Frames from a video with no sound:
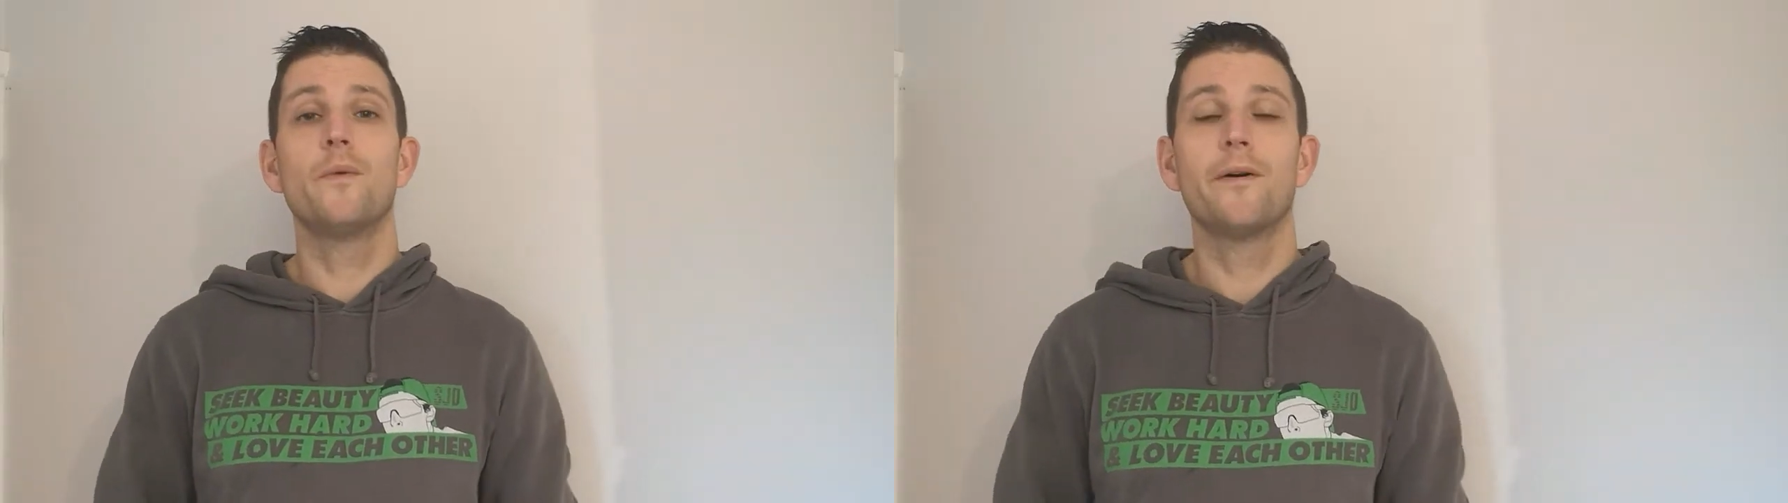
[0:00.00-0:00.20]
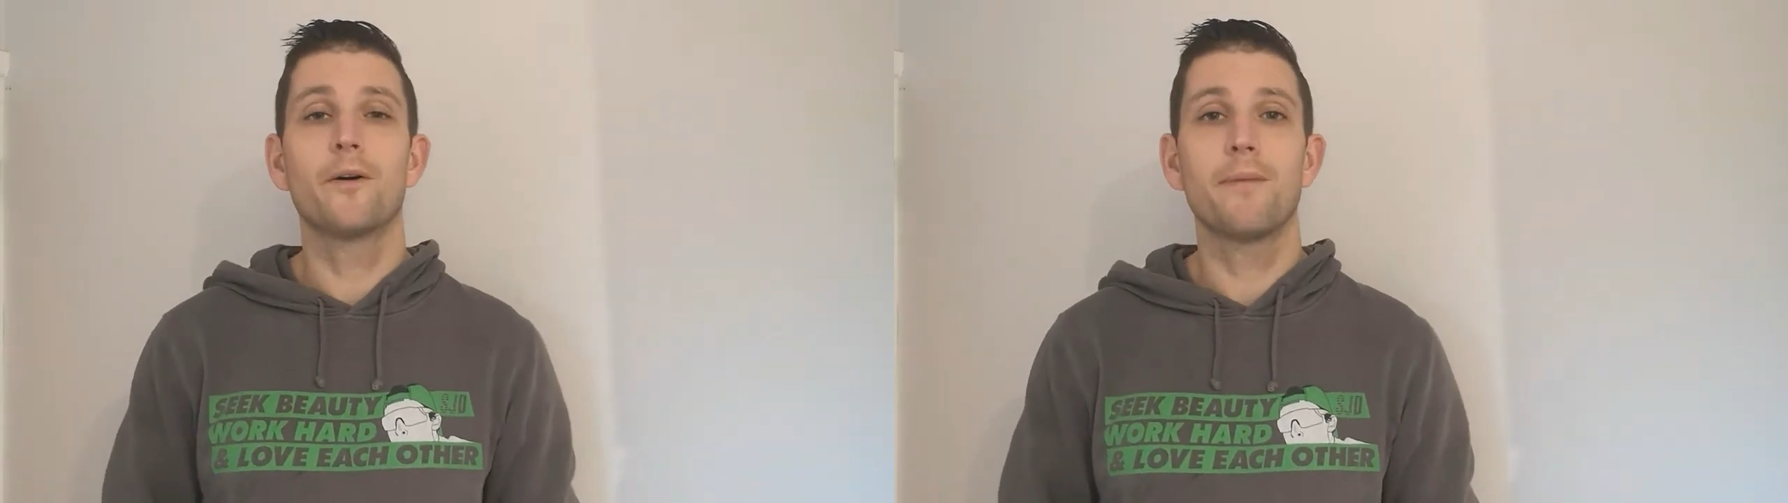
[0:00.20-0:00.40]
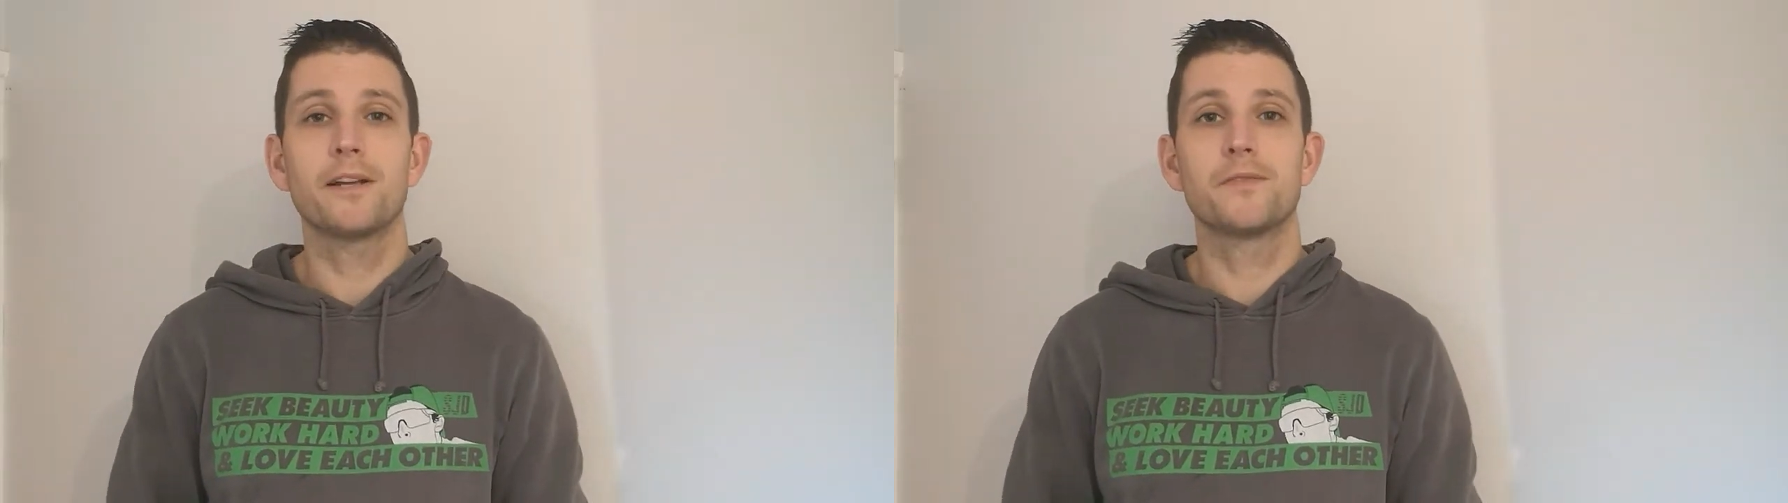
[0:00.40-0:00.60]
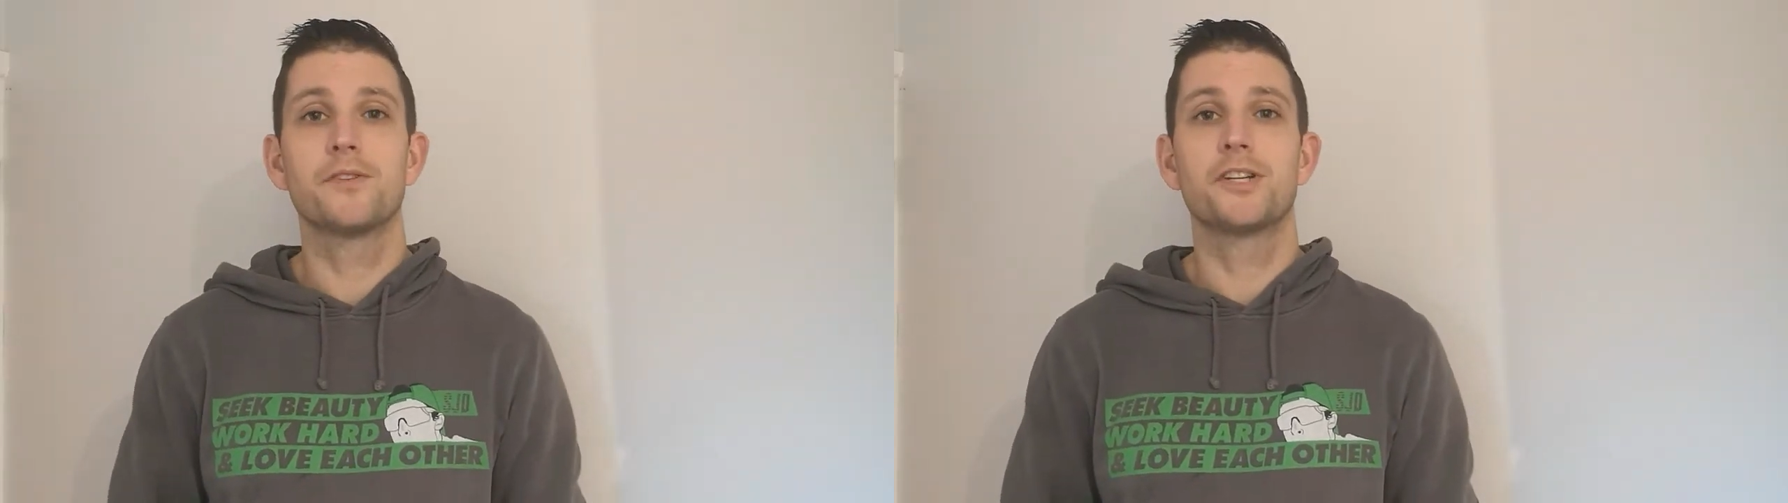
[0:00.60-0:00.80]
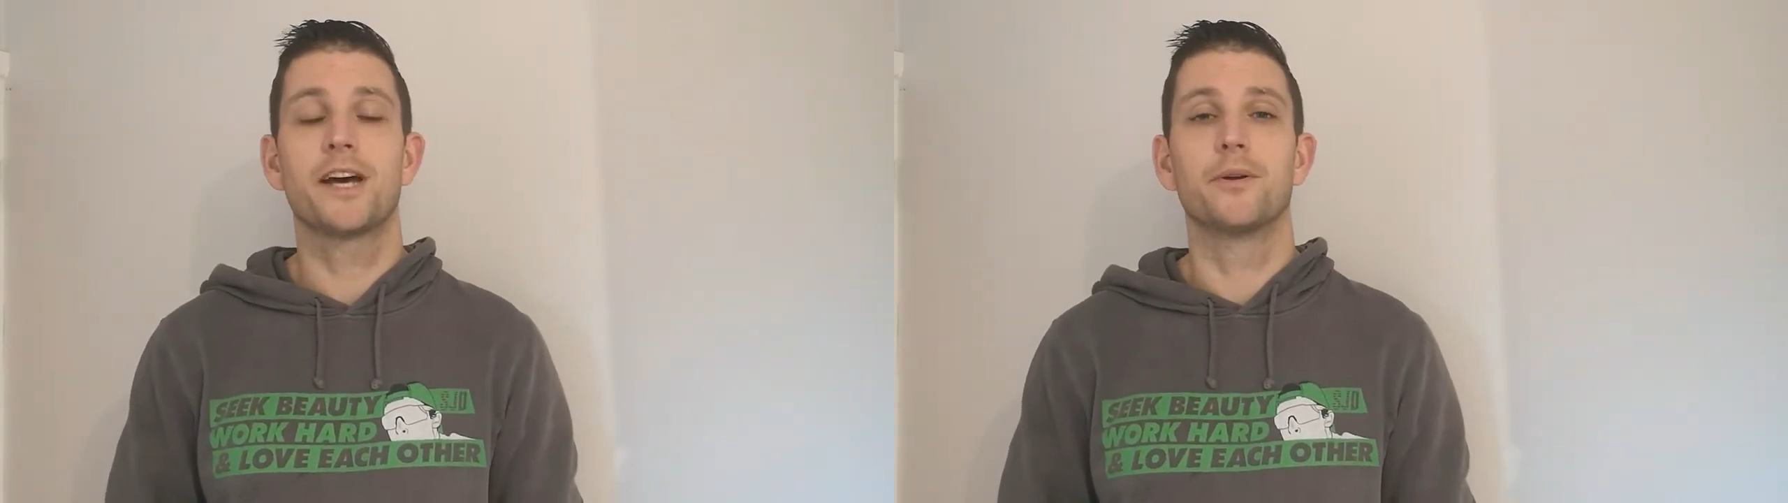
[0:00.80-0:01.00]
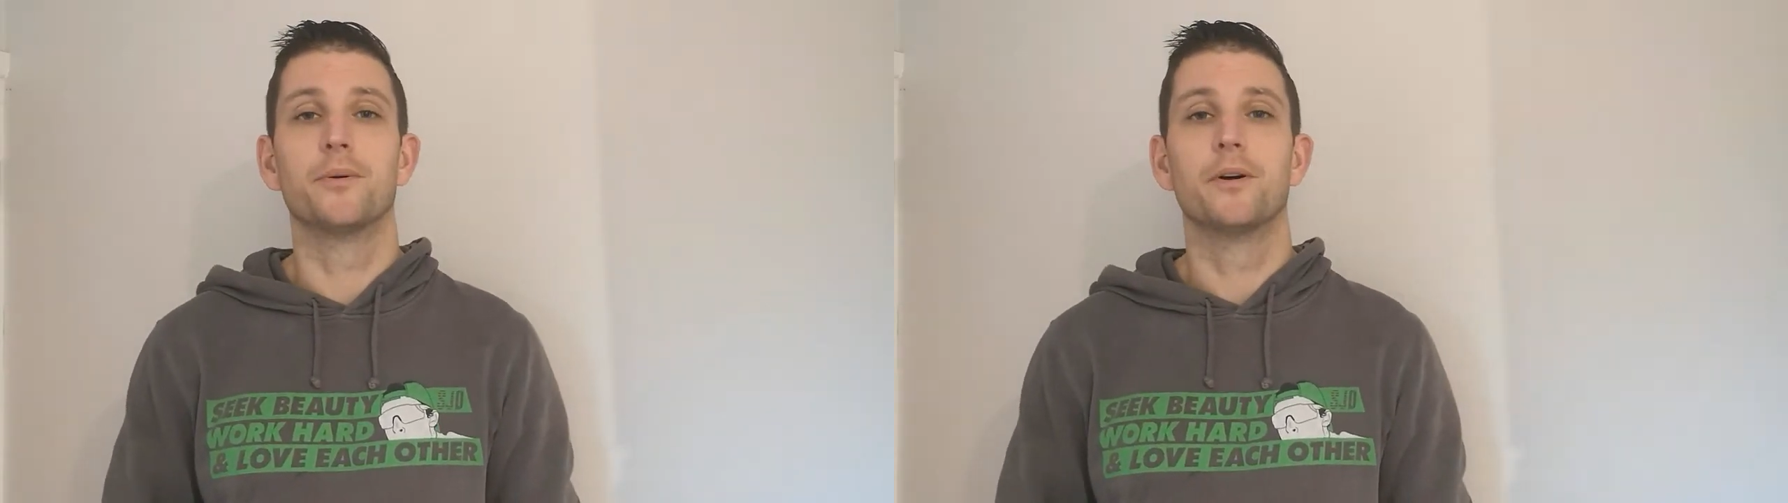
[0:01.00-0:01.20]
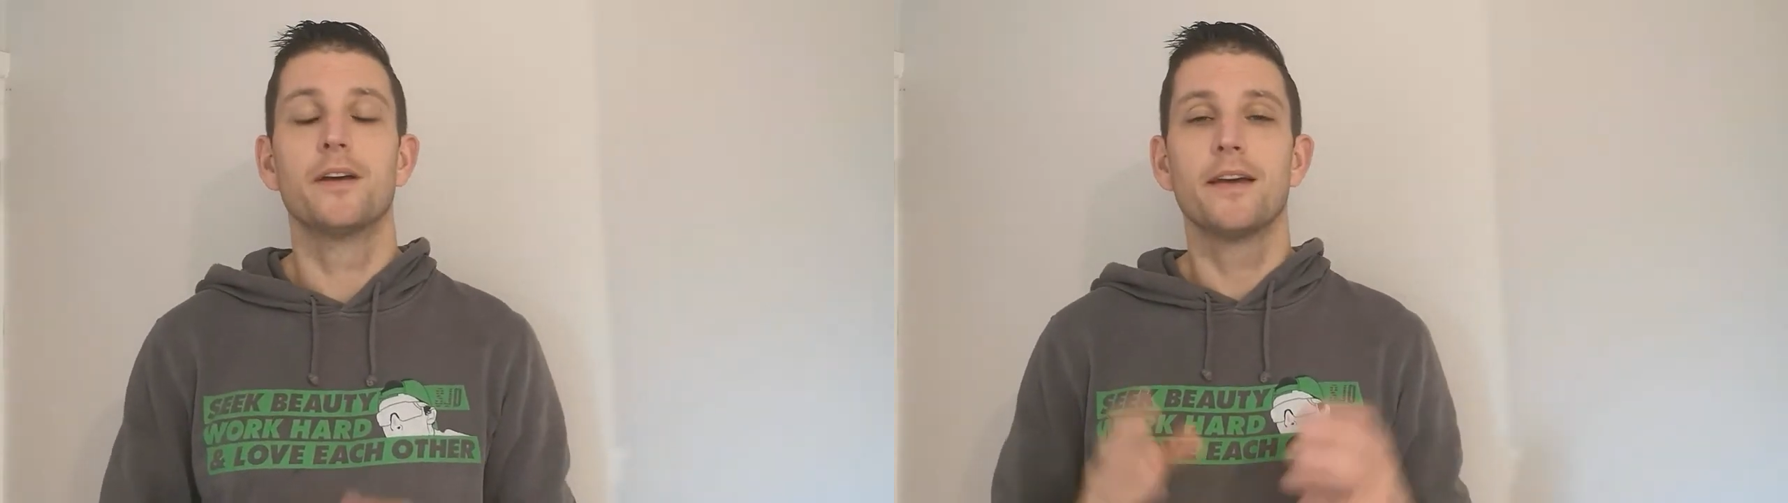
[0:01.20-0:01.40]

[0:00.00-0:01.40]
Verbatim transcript: welcome back to the channel.